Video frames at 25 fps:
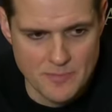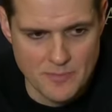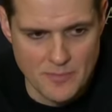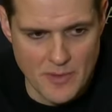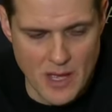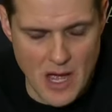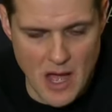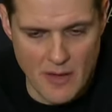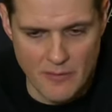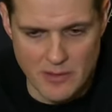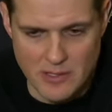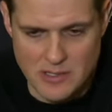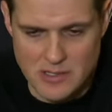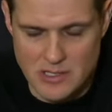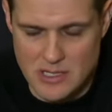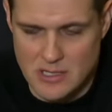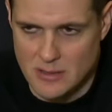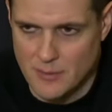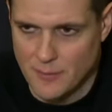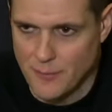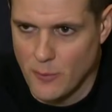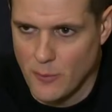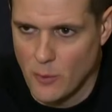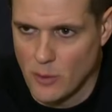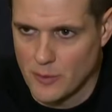Obviously in the
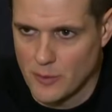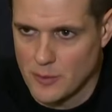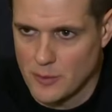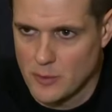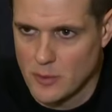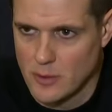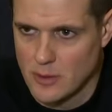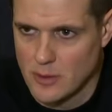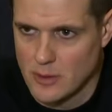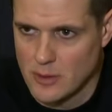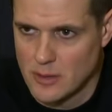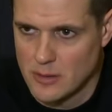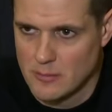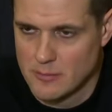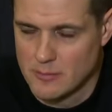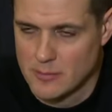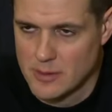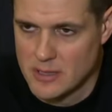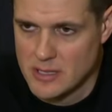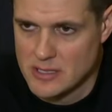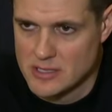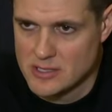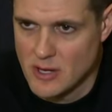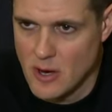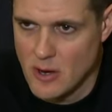fourth quarter,
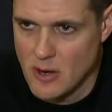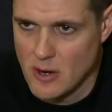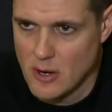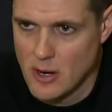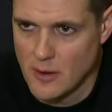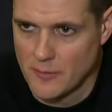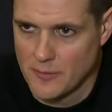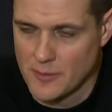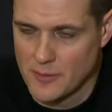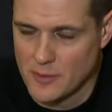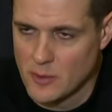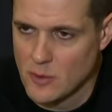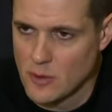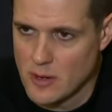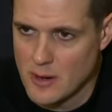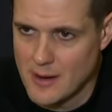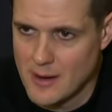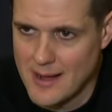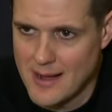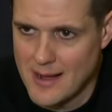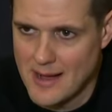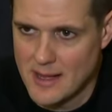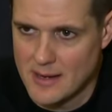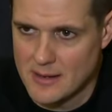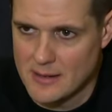he started off the quarter
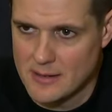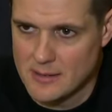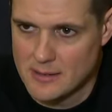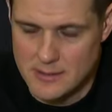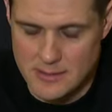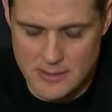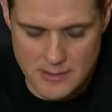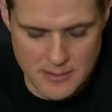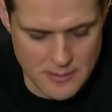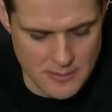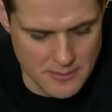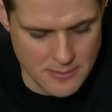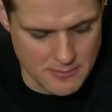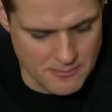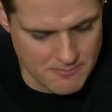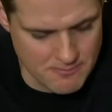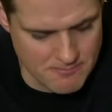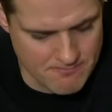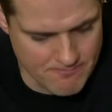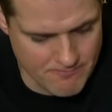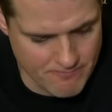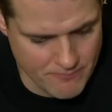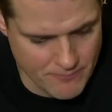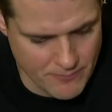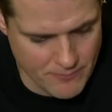hot,
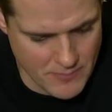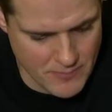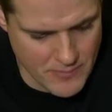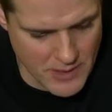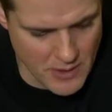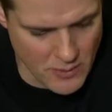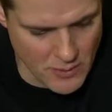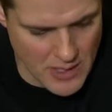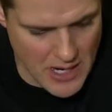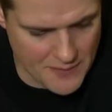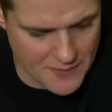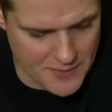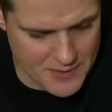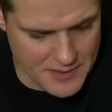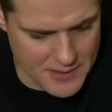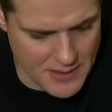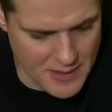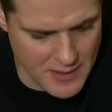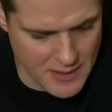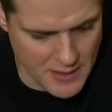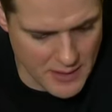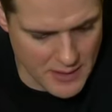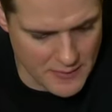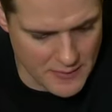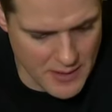you know, got the
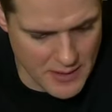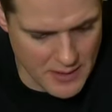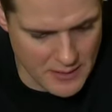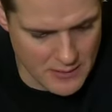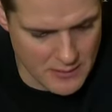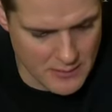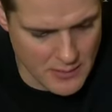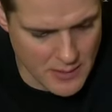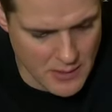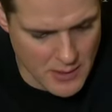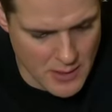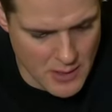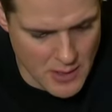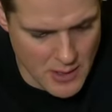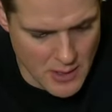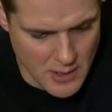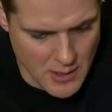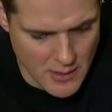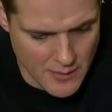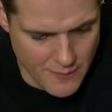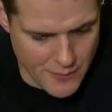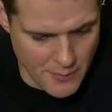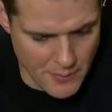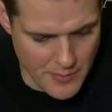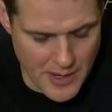dunk, and then
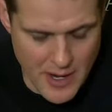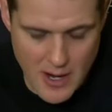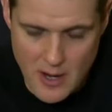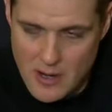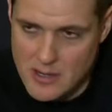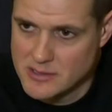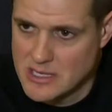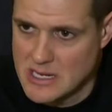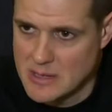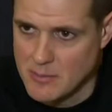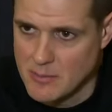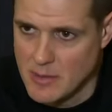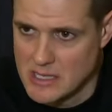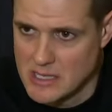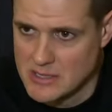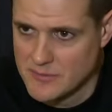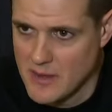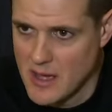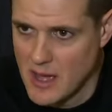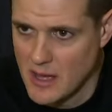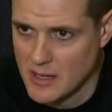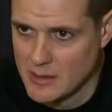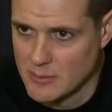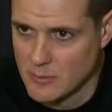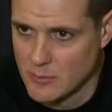from there his teammates
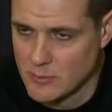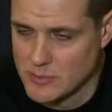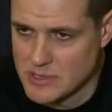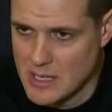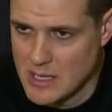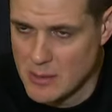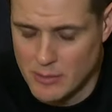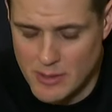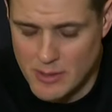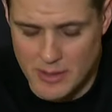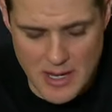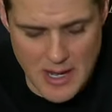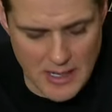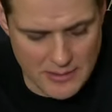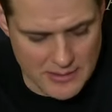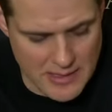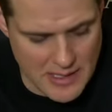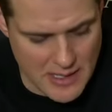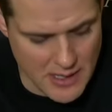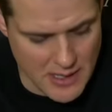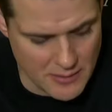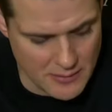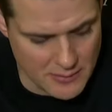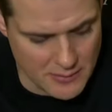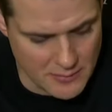found him and was able to knock
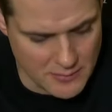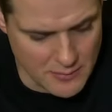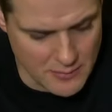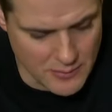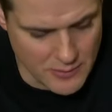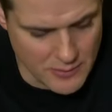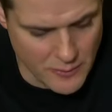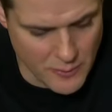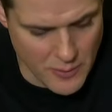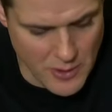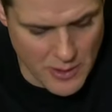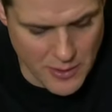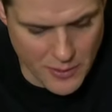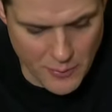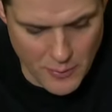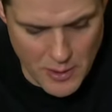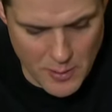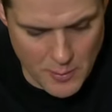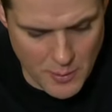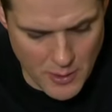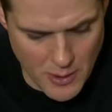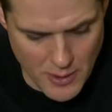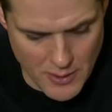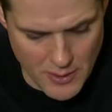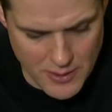down three
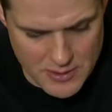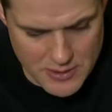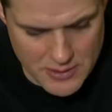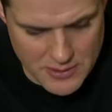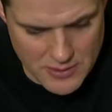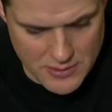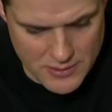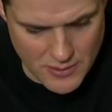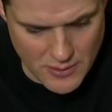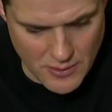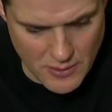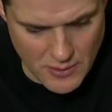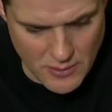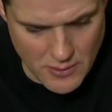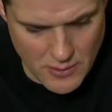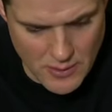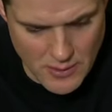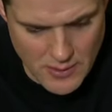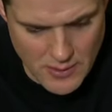balls. So